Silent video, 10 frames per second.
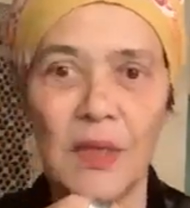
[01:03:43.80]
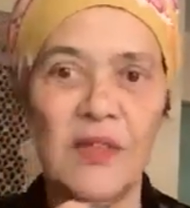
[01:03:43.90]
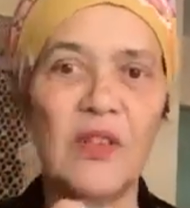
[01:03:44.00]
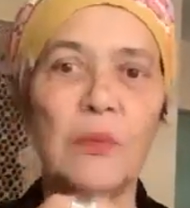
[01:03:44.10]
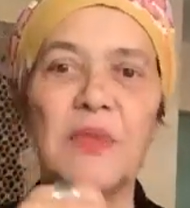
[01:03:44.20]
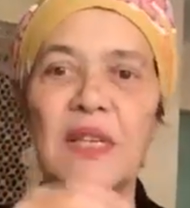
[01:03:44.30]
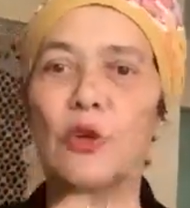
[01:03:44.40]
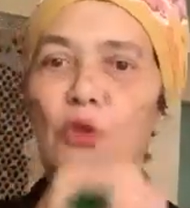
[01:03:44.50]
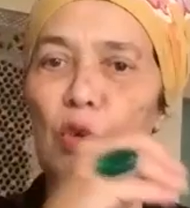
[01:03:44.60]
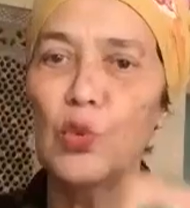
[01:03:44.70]
something
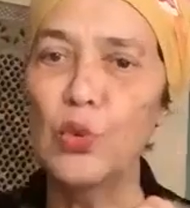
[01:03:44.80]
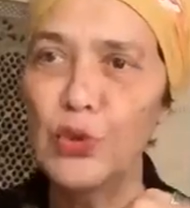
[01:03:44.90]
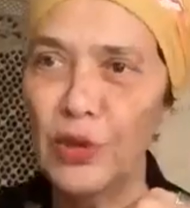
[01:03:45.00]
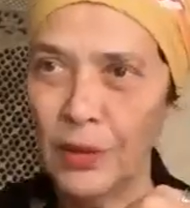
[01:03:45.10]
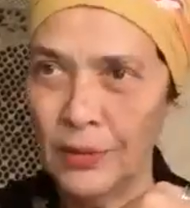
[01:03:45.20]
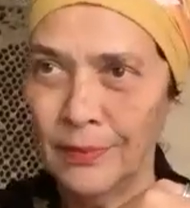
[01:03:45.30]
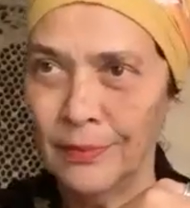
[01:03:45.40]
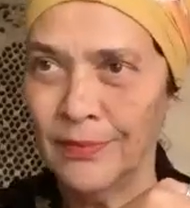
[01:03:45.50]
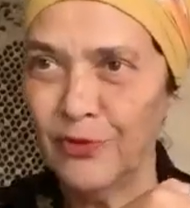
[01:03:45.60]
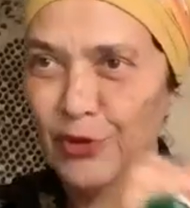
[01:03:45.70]
on the wound,
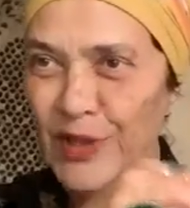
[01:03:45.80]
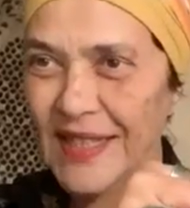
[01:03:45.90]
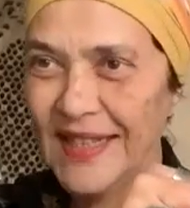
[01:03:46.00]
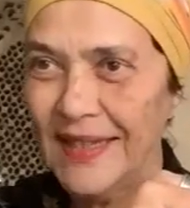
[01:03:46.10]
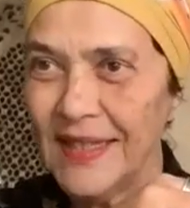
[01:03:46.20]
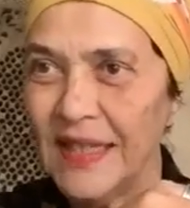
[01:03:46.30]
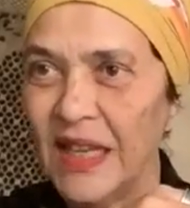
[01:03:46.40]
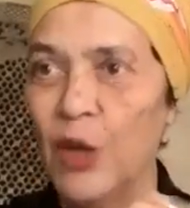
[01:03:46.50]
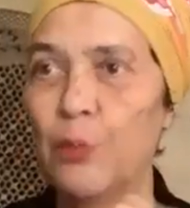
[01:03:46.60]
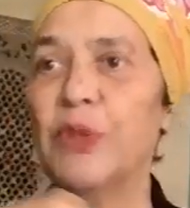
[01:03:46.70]
for instance,
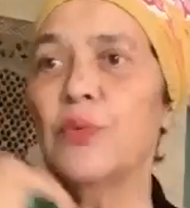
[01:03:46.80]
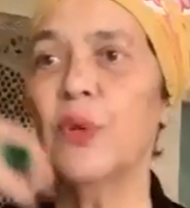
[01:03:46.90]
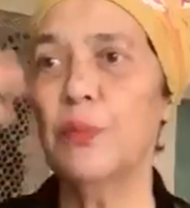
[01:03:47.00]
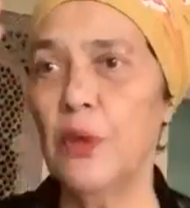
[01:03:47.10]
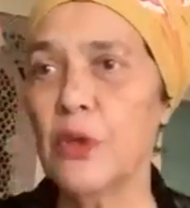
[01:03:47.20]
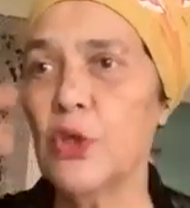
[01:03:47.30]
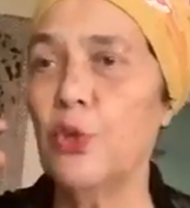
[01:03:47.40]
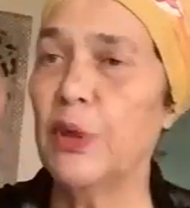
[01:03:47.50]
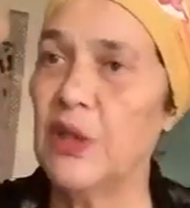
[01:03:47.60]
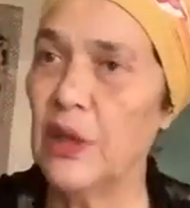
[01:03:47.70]
but will be also
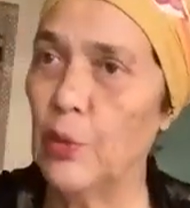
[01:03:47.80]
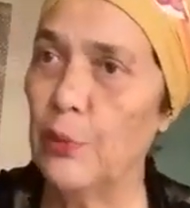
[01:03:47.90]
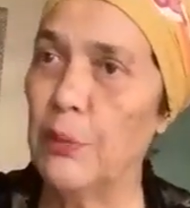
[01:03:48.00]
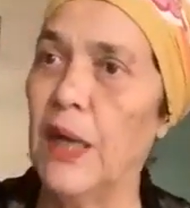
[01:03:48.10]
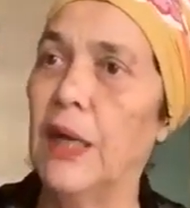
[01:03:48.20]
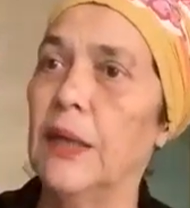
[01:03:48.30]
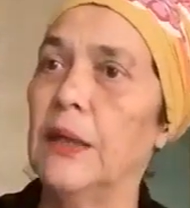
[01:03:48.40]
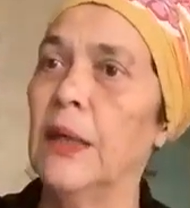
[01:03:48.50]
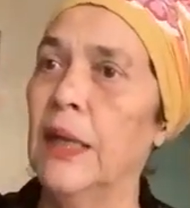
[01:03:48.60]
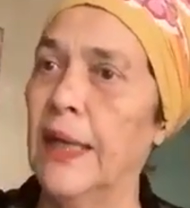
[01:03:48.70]
about our
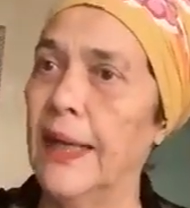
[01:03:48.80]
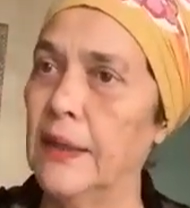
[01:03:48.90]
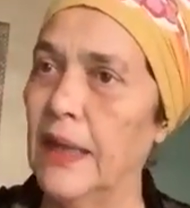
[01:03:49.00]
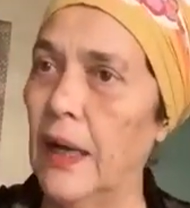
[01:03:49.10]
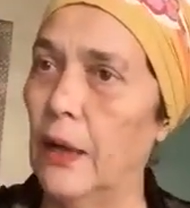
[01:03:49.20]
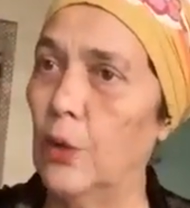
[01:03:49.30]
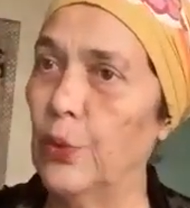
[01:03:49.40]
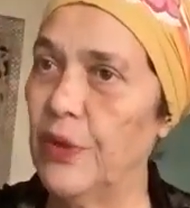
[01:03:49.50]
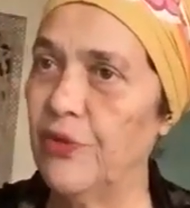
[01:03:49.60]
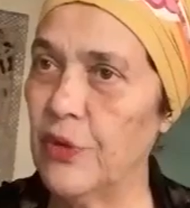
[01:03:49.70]
mind. And are
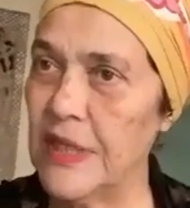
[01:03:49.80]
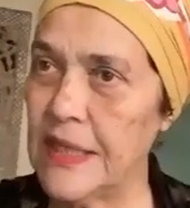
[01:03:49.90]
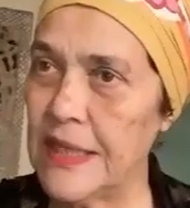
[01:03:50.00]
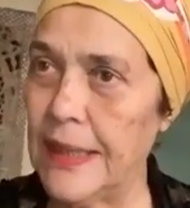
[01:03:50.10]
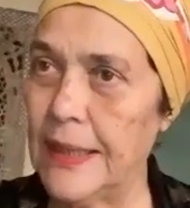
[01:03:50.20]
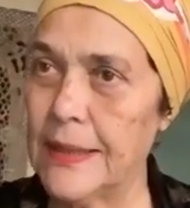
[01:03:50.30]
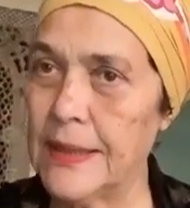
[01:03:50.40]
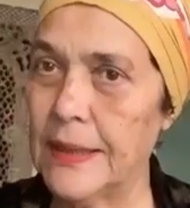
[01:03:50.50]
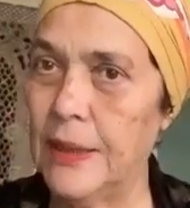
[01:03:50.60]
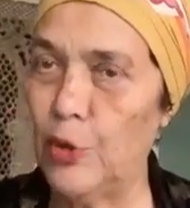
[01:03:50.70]
we, for
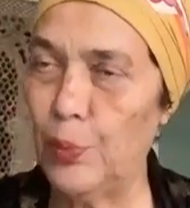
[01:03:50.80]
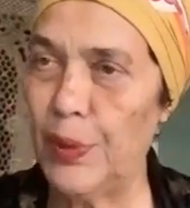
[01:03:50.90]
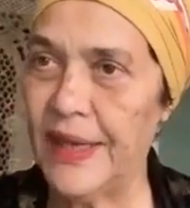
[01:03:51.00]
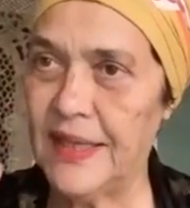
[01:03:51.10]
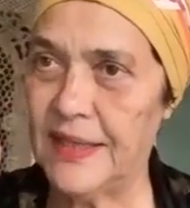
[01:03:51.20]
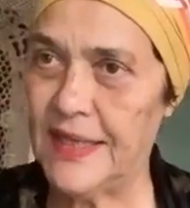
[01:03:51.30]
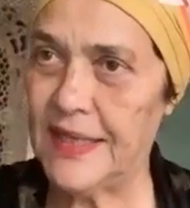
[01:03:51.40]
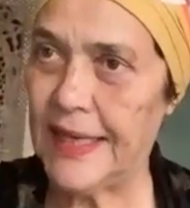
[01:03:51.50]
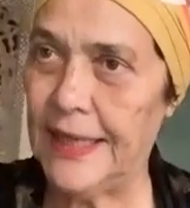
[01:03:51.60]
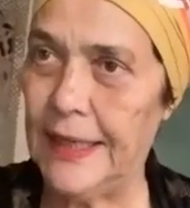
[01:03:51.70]
instance, in a place that
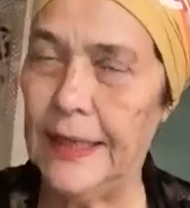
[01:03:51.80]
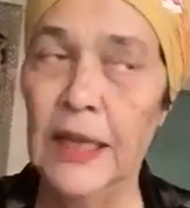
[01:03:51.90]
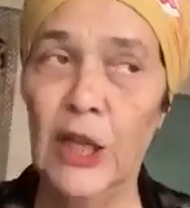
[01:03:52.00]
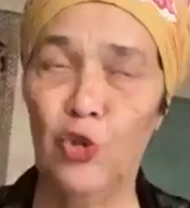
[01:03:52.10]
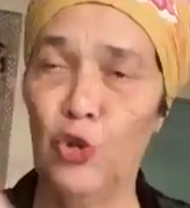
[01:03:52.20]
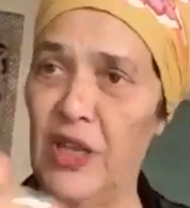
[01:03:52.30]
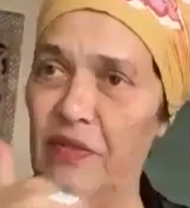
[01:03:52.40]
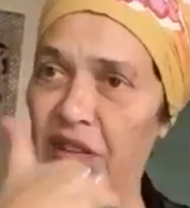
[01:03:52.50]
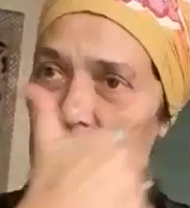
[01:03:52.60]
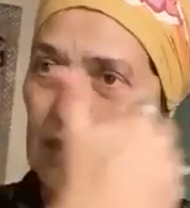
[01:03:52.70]
is clean? Do I
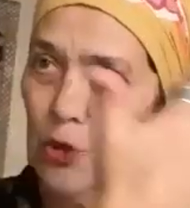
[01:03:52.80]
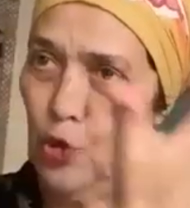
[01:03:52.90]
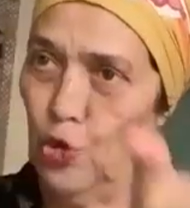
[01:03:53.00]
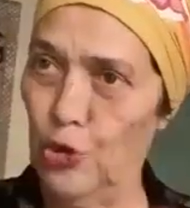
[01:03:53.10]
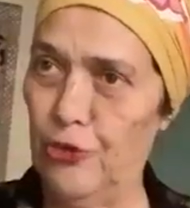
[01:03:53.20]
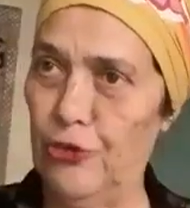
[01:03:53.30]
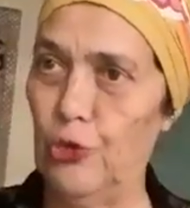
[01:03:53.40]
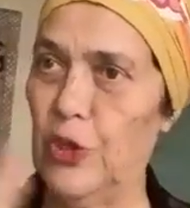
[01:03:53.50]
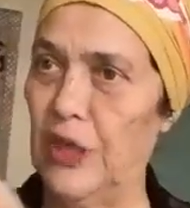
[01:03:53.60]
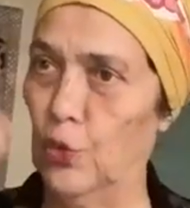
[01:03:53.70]
have access to good
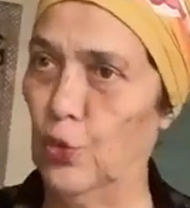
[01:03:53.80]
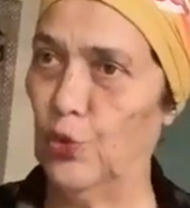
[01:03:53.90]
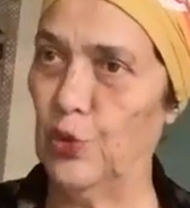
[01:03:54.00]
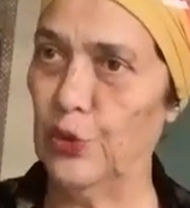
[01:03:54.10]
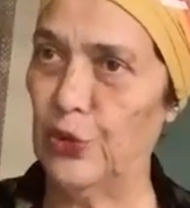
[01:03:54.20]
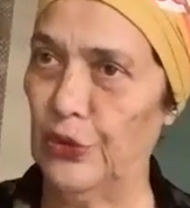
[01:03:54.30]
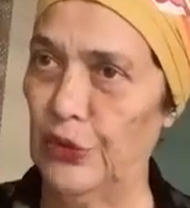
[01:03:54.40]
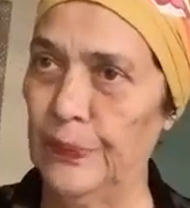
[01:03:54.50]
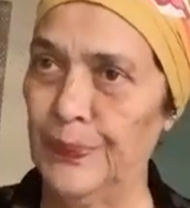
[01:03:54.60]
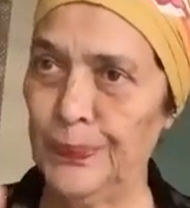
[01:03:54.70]
food and good
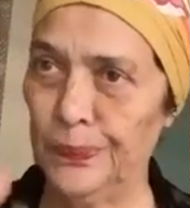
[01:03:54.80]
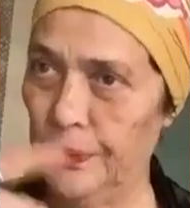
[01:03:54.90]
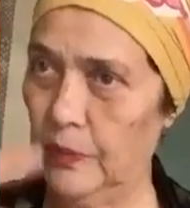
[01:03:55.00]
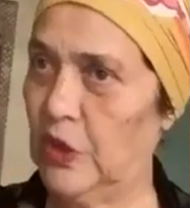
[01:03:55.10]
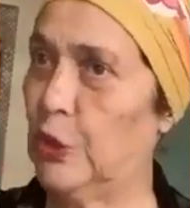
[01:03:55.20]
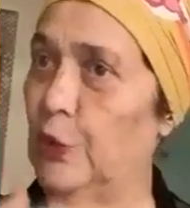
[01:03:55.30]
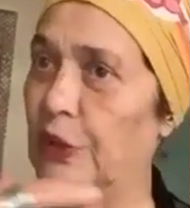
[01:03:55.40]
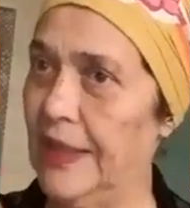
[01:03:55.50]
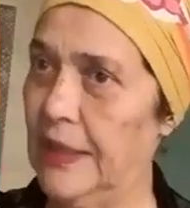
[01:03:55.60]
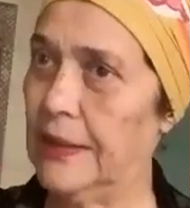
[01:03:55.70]
water? So
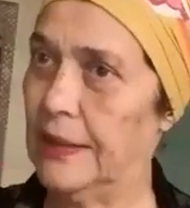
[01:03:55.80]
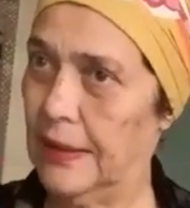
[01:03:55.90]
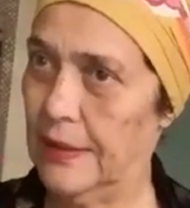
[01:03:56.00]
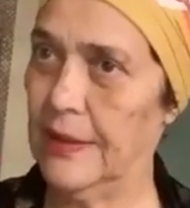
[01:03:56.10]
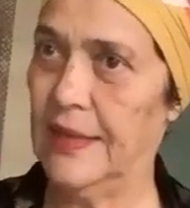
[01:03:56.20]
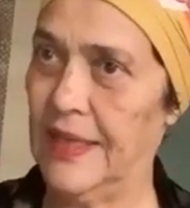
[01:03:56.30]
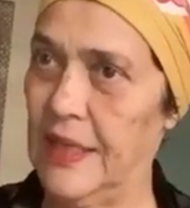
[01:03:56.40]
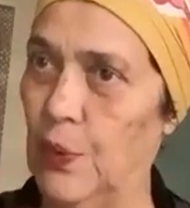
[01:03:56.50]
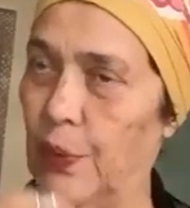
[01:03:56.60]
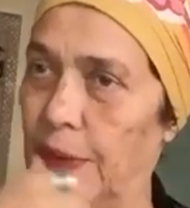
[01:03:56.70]
that
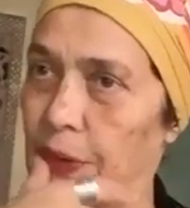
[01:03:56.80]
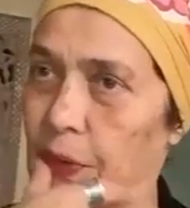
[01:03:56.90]
this will,